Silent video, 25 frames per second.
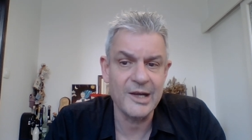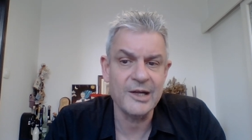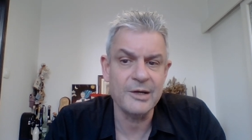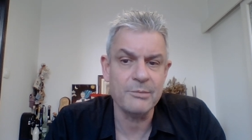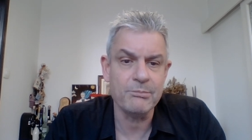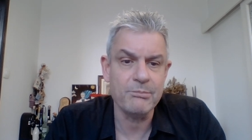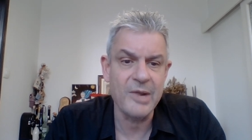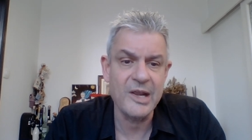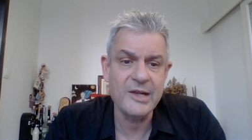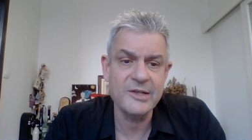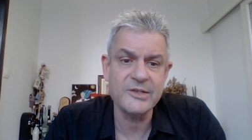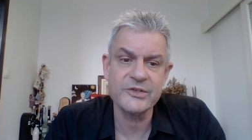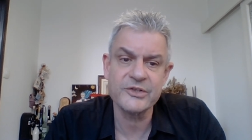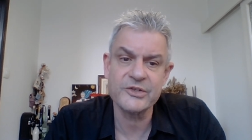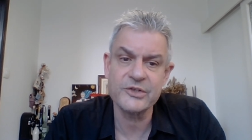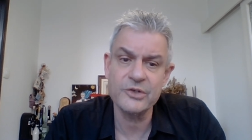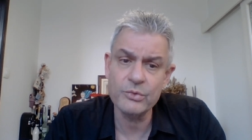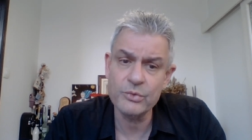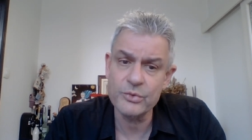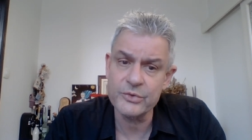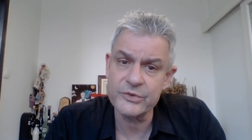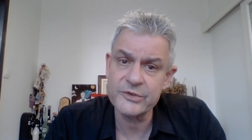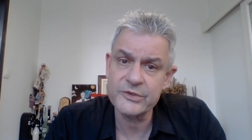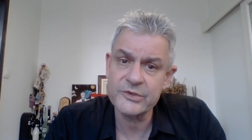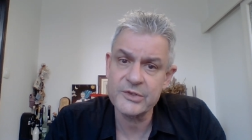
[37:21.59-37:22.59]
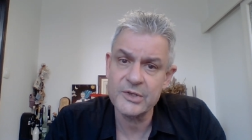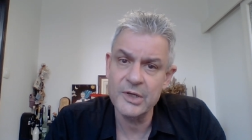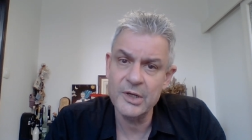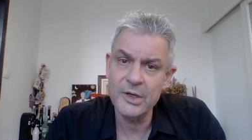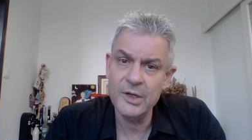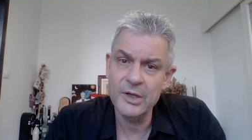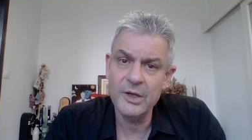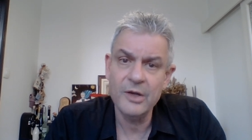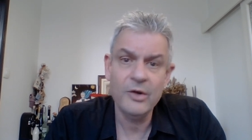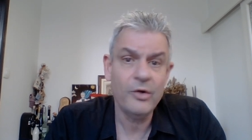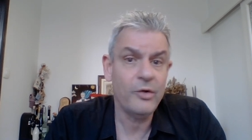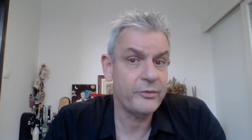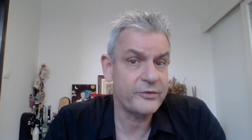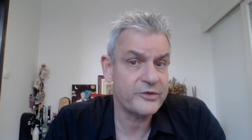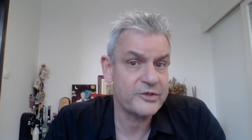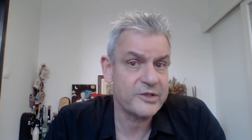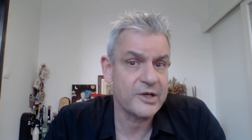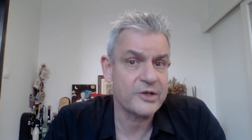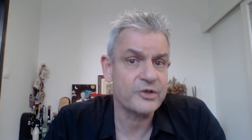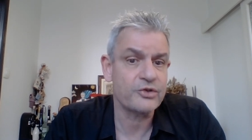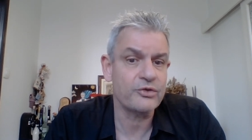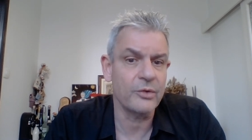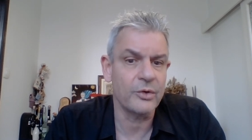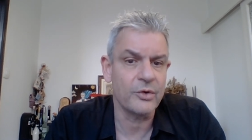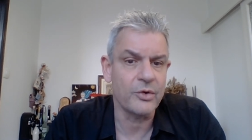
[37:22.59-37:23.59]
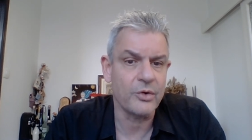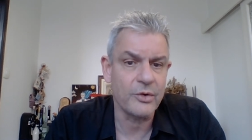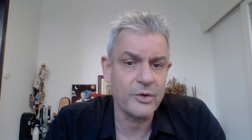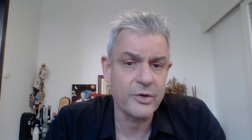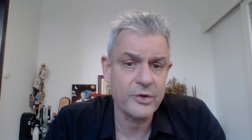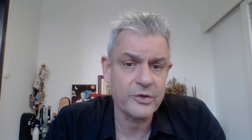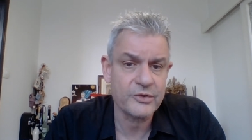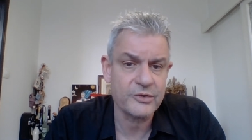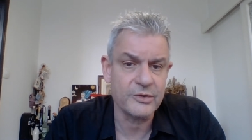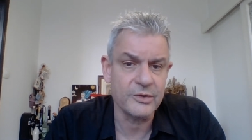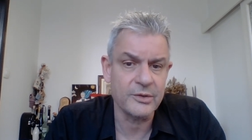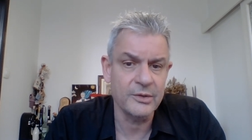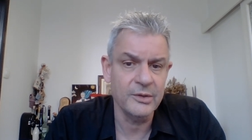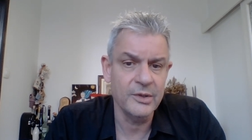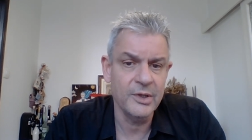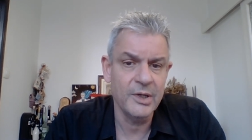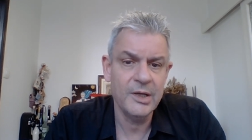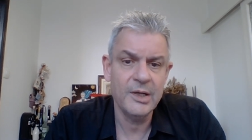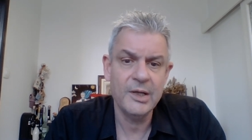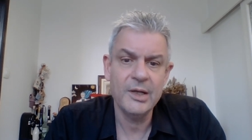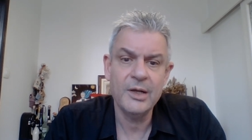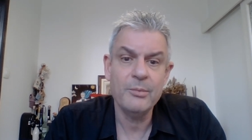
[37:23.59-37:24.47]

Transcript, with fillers: and men's use of sexual coercion,